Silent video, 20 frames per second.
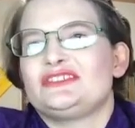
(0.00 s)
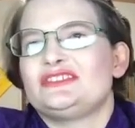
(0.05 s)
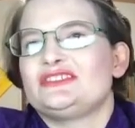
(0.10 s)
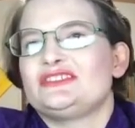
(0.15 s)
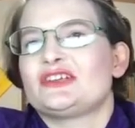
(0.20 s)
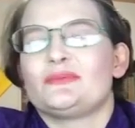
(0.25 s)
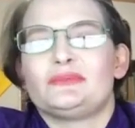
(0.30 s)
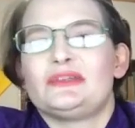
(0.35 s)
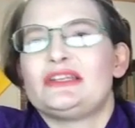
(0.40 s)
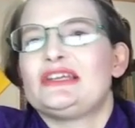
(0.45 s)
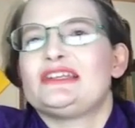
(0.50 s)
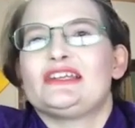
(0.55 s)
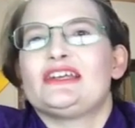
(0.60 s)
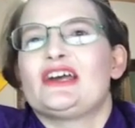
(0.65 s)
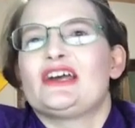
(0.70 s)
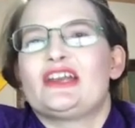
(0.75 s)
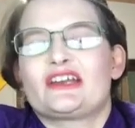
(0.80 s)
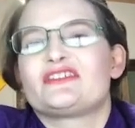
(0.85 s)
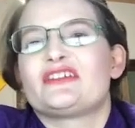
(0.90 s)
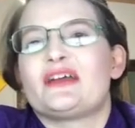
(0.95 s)
completely
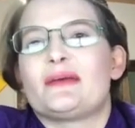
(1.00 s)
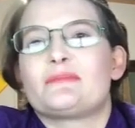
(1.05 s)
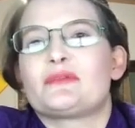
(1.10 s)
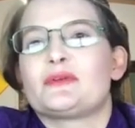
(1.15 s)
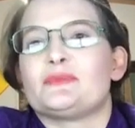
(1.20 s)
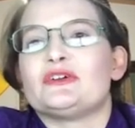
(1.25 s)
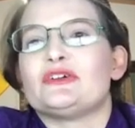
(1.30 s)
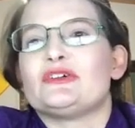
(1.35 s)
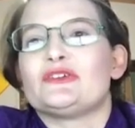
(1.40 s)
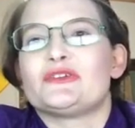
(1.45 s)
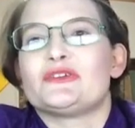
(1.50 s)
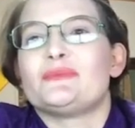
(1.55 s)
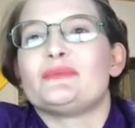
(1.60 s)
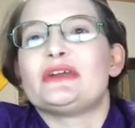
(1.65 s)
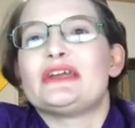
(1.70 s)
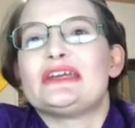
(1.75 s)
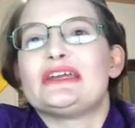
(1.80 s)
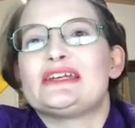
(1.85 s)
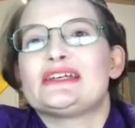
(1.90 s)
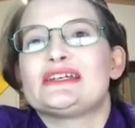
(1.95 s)
unacceptable to
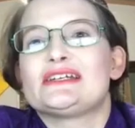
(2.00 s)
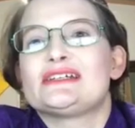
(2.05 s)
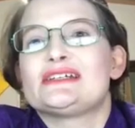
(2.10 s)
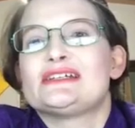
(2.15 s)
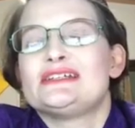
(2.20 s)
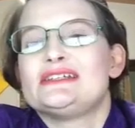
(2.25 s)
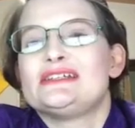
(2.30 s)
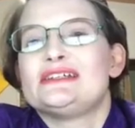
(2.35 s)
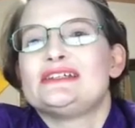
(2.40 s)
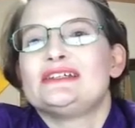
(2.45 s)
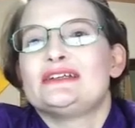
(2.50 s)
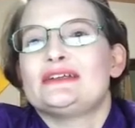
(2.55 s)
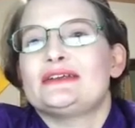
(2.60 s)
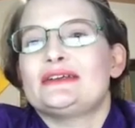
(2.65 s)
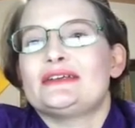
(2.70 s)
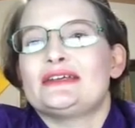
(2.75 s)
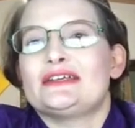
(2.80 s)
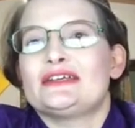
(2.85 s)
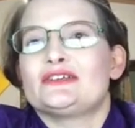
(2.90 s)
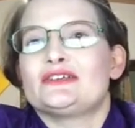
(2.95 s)
me.
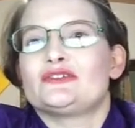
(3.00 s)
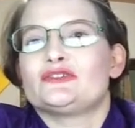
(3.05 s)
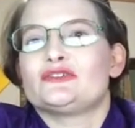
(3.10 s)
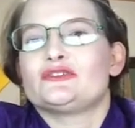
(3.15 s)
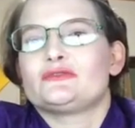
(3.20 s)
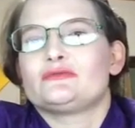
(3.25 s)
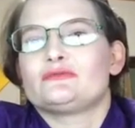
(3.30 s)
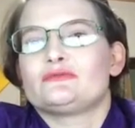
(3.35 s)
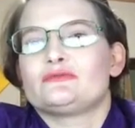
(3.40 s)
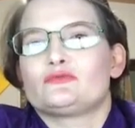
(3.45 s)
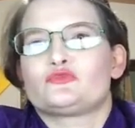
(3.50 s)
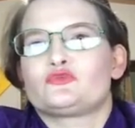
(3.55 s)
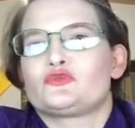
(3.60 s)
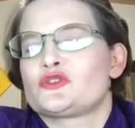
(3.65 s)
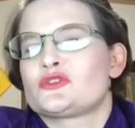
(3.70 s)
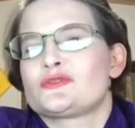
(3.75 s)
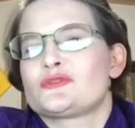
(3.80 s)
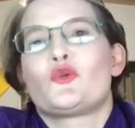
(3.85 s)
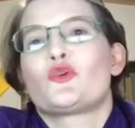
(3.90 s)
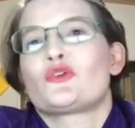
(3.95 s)
And
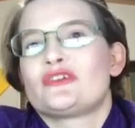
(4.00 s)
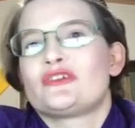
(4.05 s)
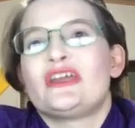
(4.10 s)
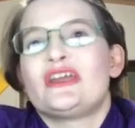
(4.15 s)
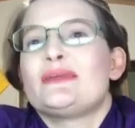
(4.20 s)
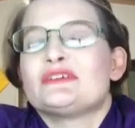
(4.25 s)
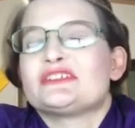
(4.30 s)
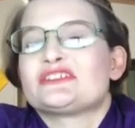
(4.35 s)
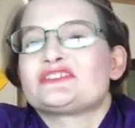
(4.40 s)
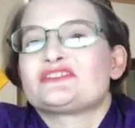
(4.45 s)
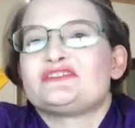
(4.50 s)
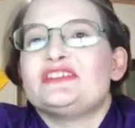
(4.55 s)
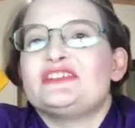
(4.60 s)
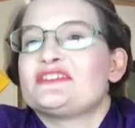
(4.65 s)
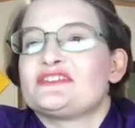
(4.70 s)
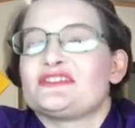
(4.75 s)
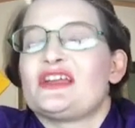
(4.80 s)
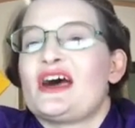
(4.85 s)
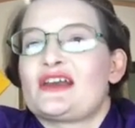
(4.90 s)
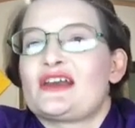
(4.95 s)
furthermore, NamUs
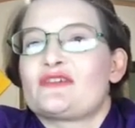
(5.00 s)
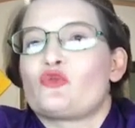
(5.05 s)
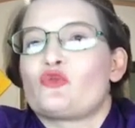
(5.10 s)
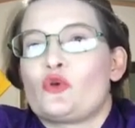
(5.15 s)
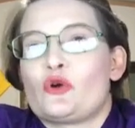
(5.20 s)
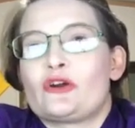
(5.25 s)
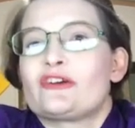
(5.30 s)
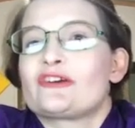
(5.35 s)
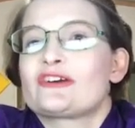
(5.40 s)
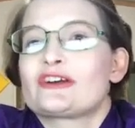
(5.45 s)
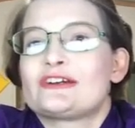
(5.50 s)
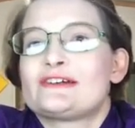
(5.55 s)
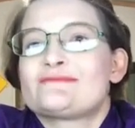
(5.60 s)
needs a lot of work.